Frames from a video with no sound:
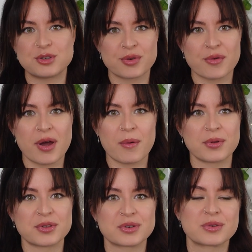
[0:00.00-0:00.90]
knew I
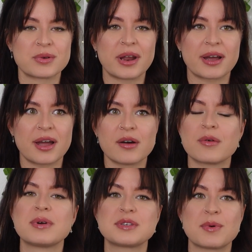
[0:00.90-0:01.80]
want to do. Like, I
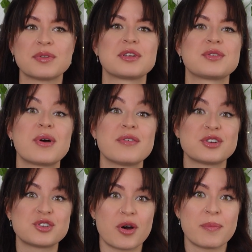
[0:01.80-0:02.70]
always wanted to have a
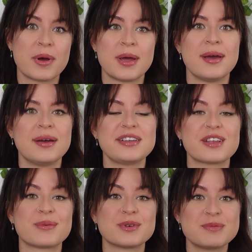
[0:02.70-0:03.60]
job
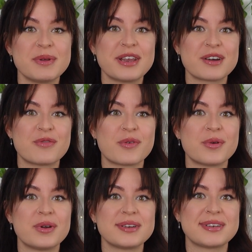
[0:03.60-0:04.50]
that was meaningful,